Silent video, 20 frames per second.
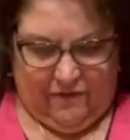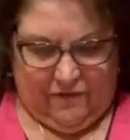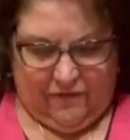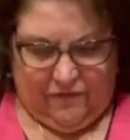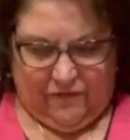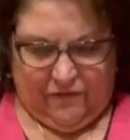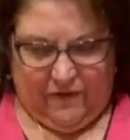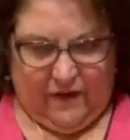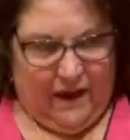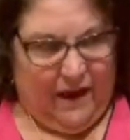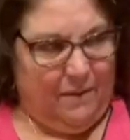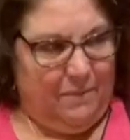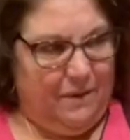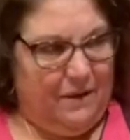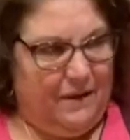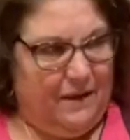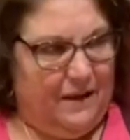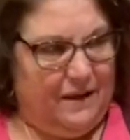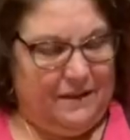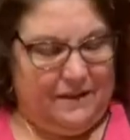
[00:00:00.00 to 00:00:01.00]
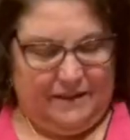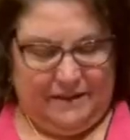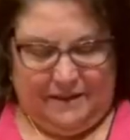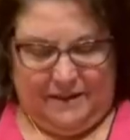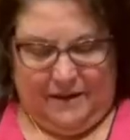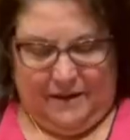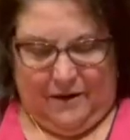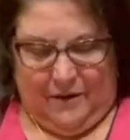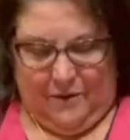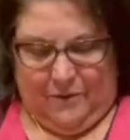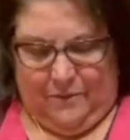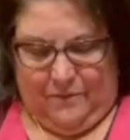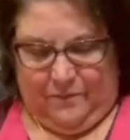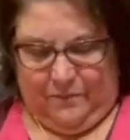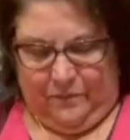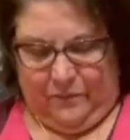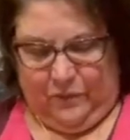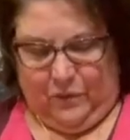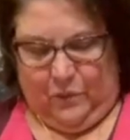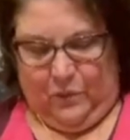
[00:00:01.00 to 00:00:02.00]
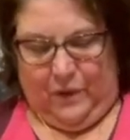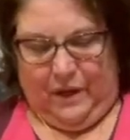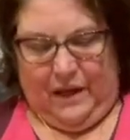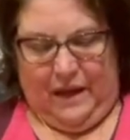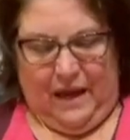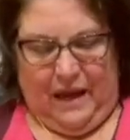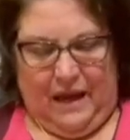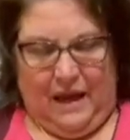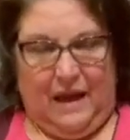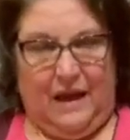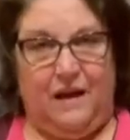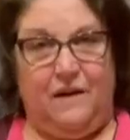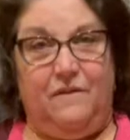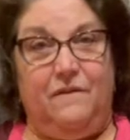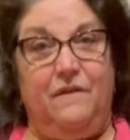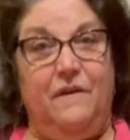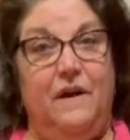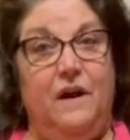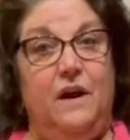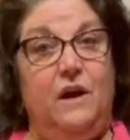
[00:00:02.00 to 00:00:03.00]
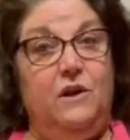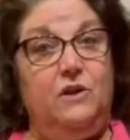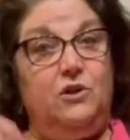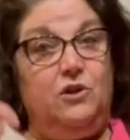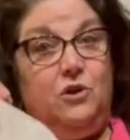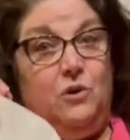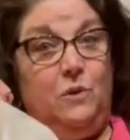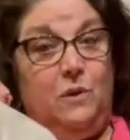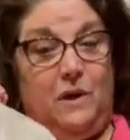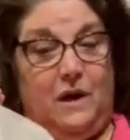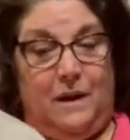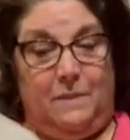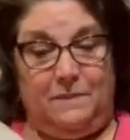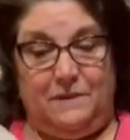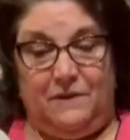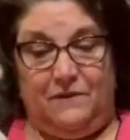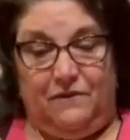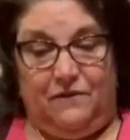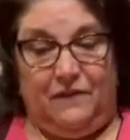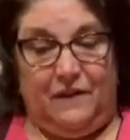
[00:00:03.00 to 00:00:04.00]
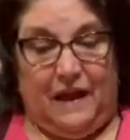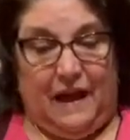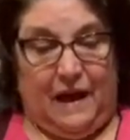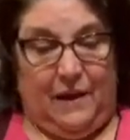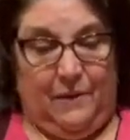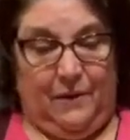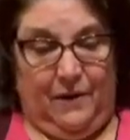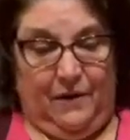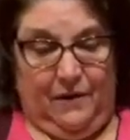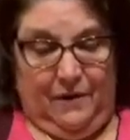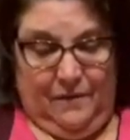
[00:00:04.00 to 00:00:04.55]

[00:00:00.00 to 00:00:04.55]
Fabulous. So we have 2 cups of flour,